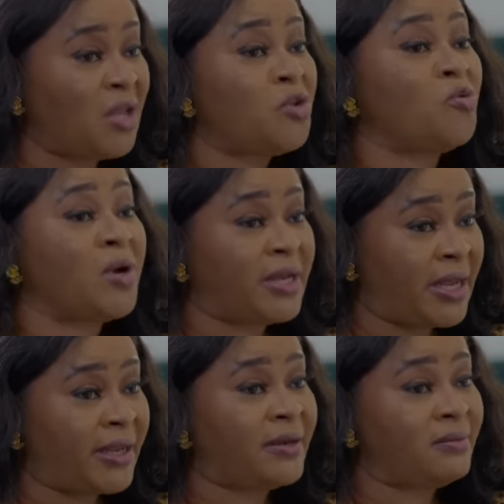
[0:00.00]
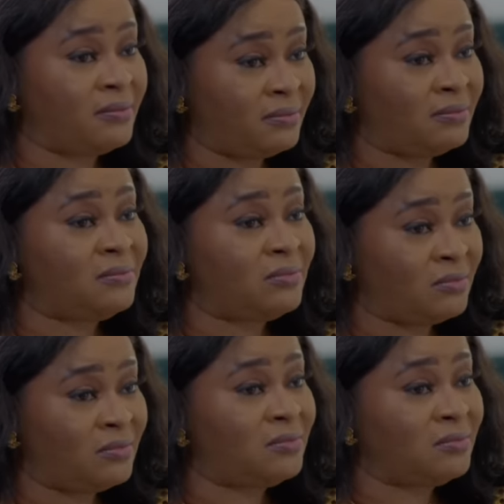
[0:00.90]
You and I
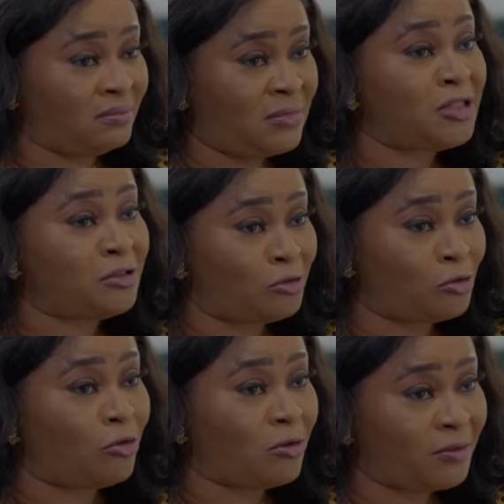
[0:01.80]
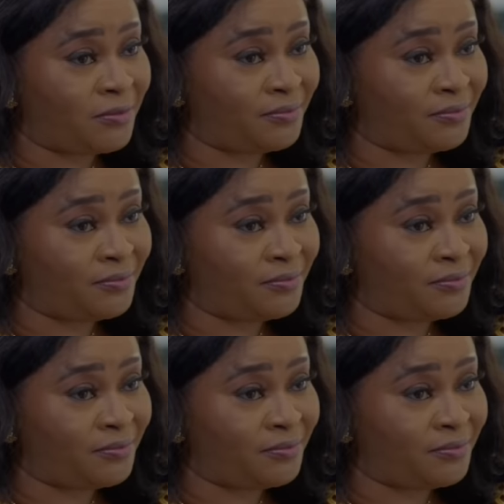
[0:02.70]
need to talk.